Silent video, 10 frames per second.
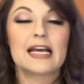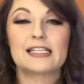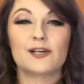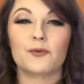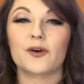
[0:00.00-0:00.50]

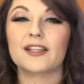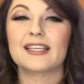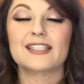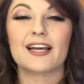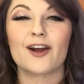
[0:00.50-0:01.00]
is it worth
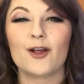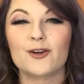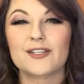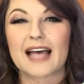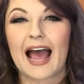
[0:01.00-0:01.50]
the
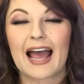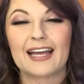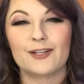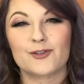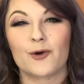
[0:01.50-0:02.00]
$10?
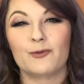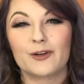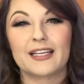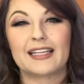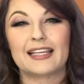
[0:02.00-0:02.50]
I don't
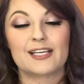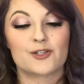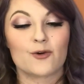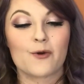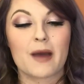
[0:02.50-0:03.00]
really think
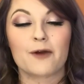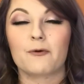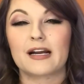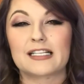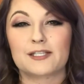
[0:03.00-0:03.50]
so. No matter
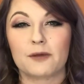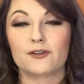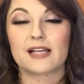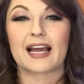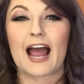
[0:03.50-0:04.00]
what it
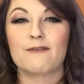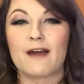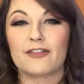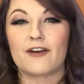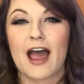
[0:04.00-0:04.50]
smells like, I
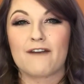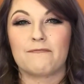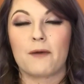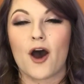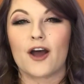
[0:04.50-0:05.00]
rather
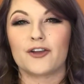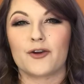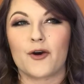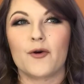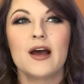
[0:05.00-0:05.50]
have bought, you
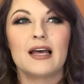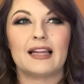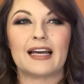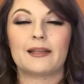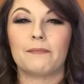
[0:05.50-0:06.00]
know,
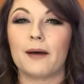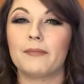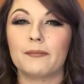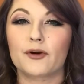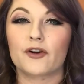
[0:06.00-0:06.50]
like the Bum
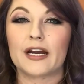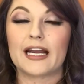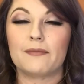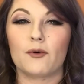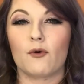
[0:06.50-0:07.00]
Bum
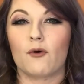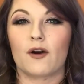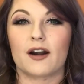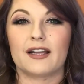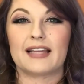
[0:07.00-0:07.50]
cream
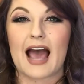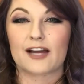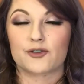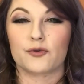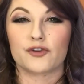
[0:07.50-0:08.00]
or the
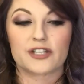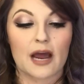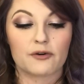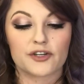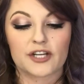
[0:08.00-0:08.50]
actual
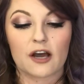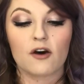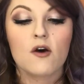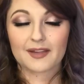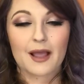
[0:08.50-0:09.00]
shower
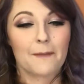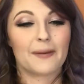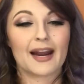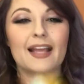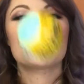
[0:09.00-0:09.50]
gel.
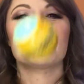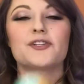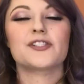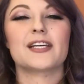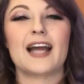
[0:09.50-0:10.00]
But I guess we're
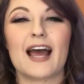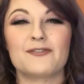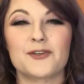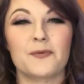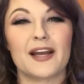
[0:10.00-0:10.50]
just gonna
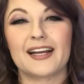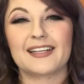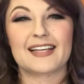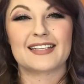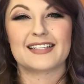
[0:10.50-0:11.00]
have to wait
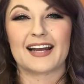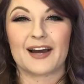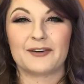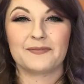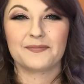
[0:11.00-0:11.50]
and test it
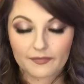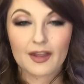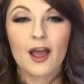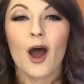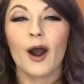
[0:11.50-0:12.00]
out.
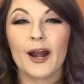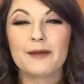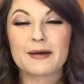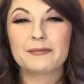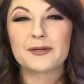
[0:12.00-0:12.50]
All
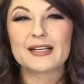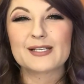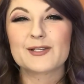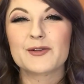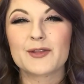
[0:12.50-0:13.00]
right, my
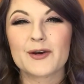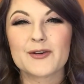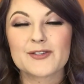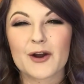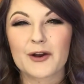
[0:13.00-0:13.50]
beauties, so
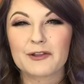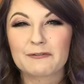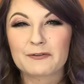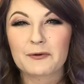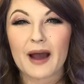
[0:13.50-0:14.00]
those are the
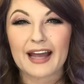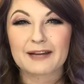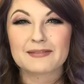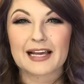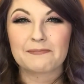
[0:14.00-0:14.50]
few
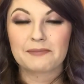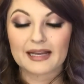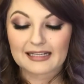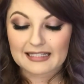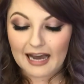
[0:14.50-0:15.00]
items I
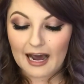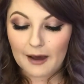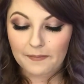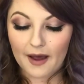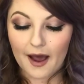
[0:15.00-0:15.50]
picked
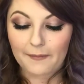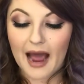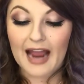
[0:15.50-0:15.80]
up. Um,